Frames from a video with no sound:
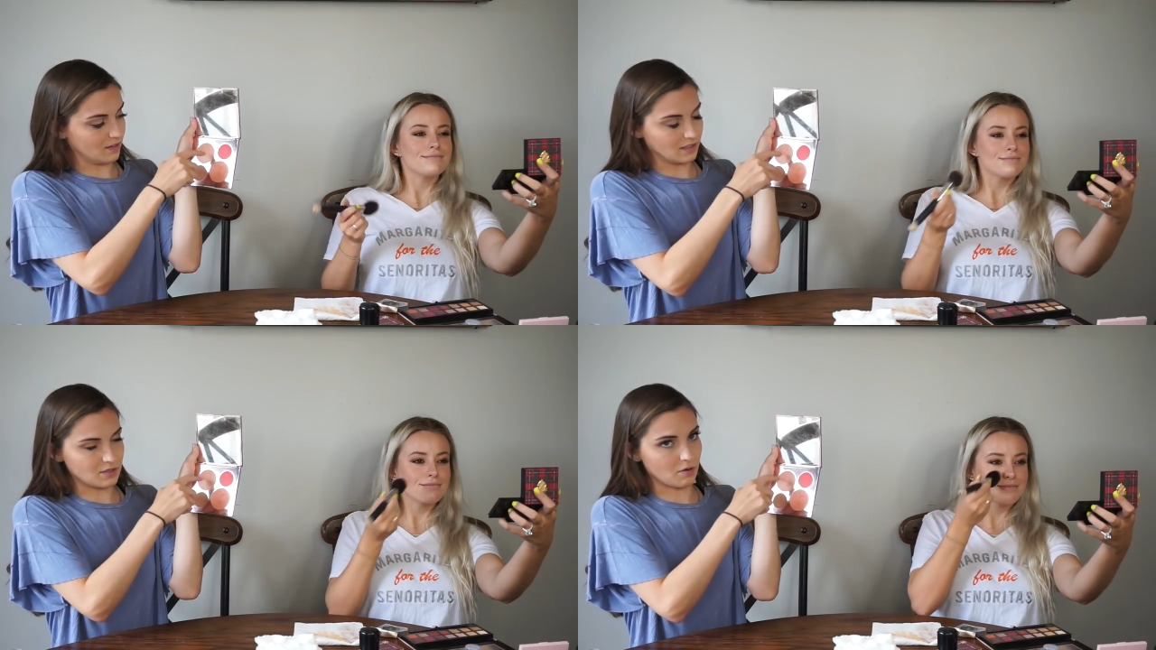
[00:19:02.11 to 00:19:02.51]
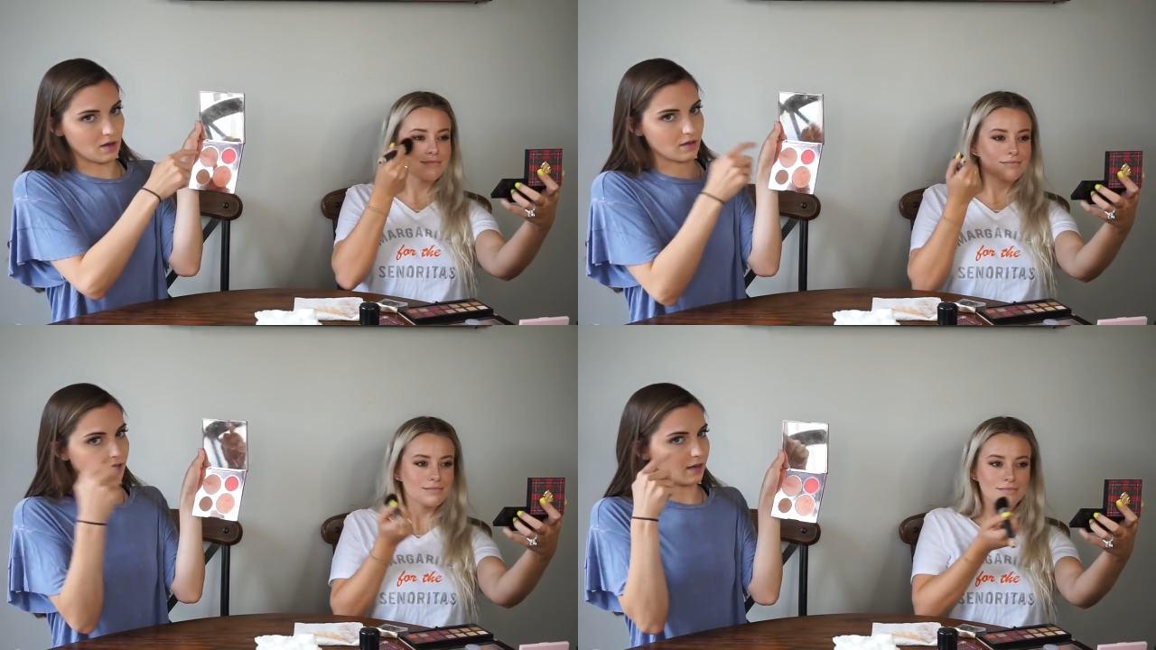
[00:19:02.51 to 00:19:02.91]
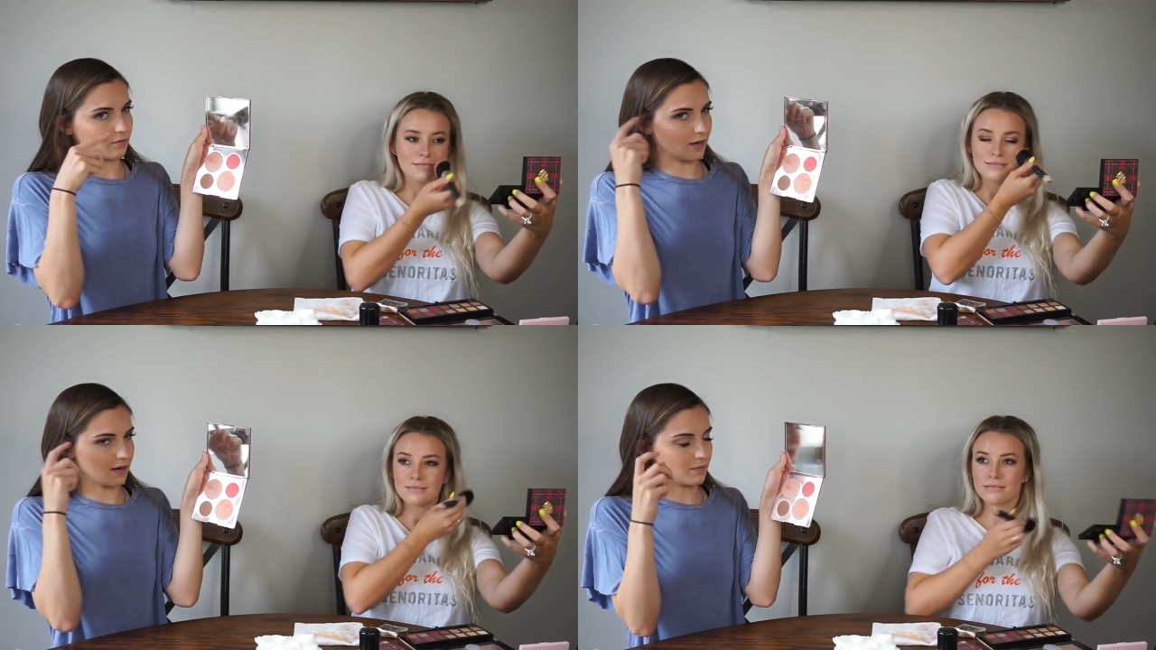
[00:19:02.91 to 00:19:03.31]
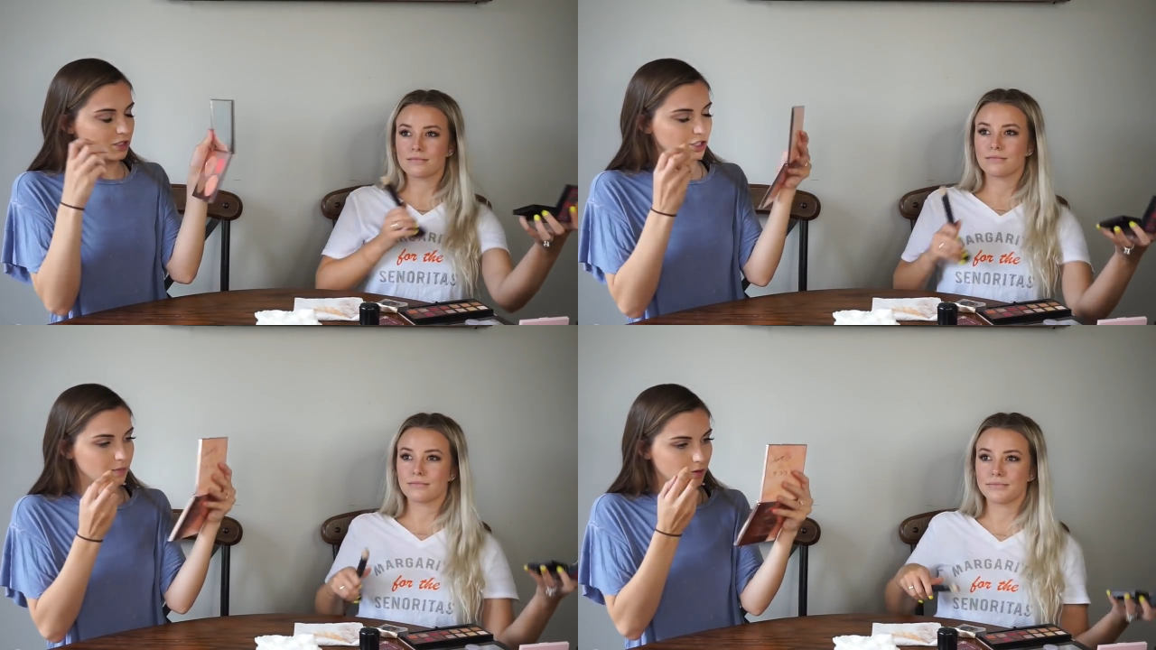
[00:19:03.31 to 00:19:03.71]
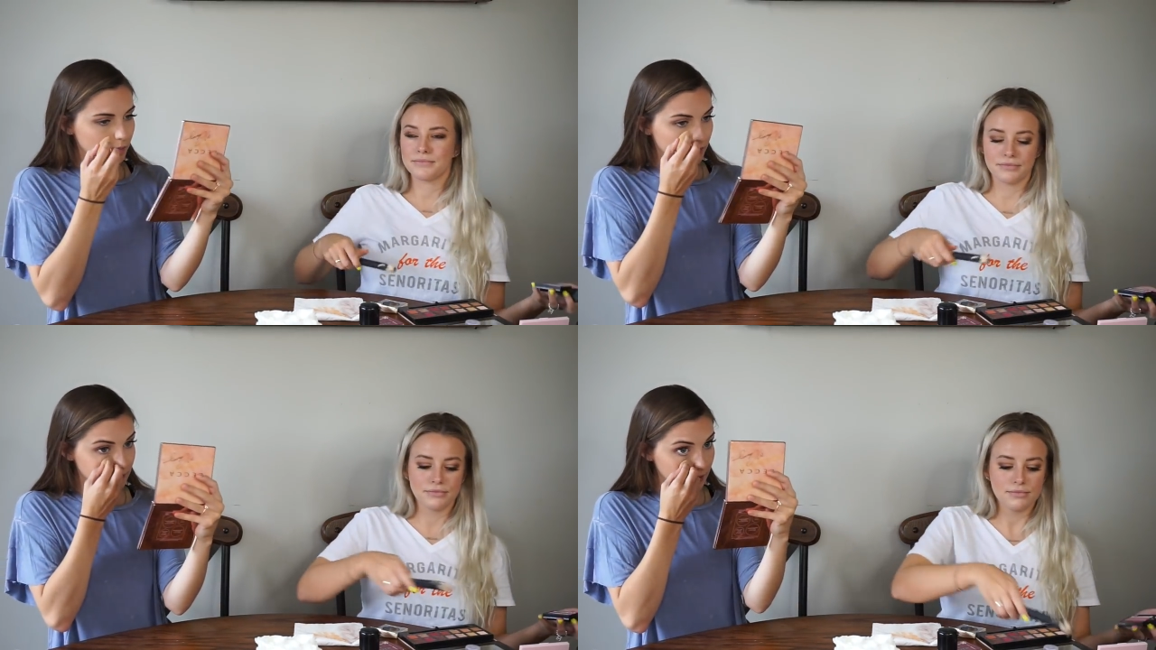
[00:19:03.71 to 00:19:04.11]
Speaker 1: of this one like right on my cheekbone,
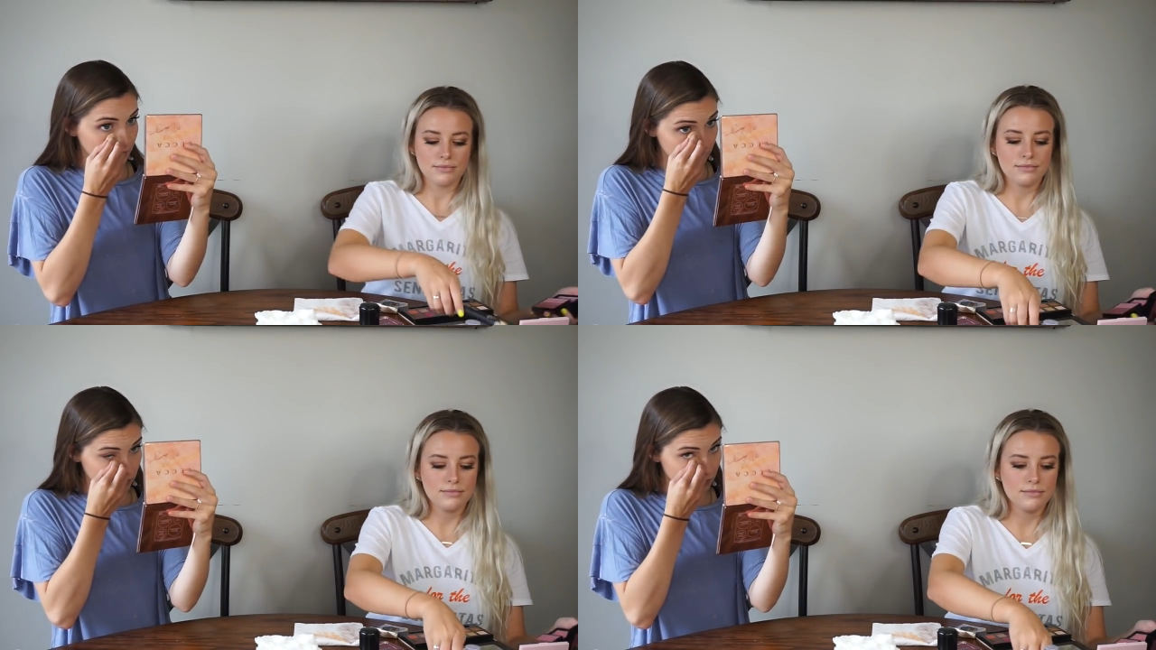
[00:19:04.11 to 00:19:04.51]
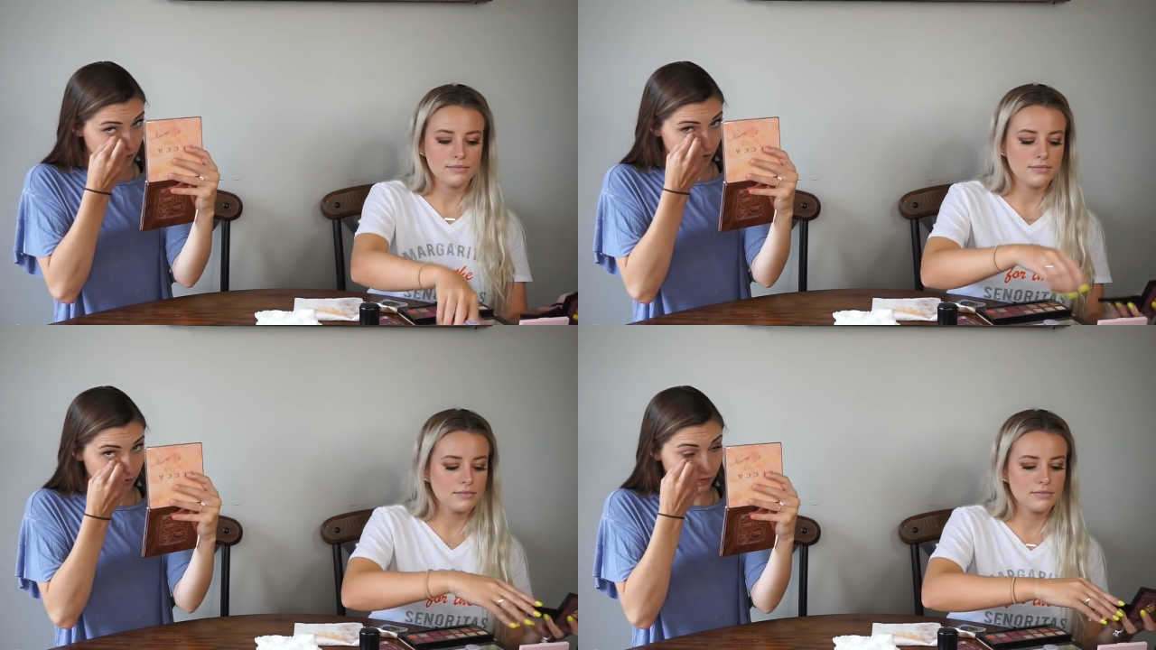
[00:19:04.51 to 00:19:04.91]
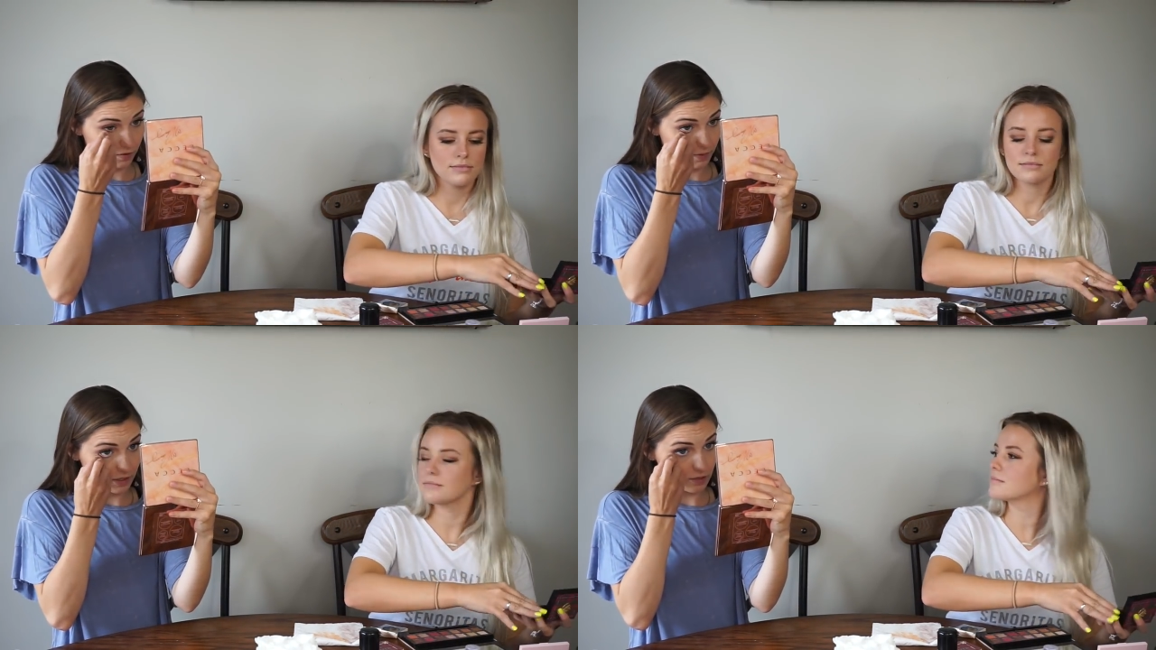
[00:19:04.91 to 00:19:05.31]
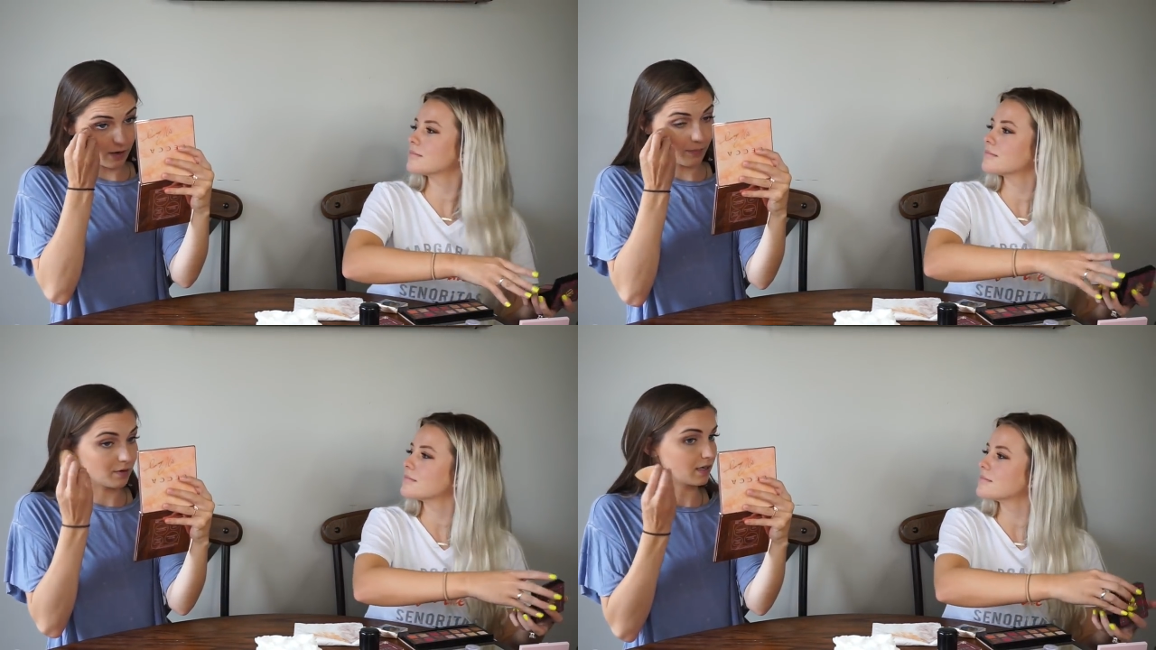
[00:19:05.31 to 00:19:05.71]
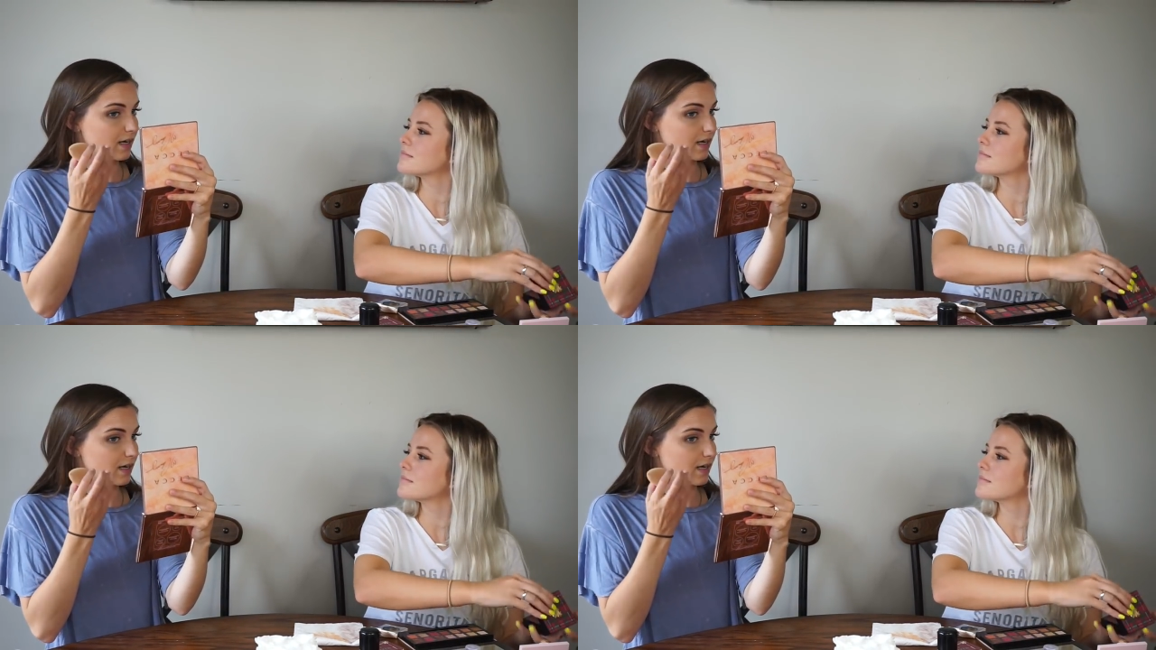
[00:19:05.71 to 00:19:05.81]
but it's a little too dark for me. So I put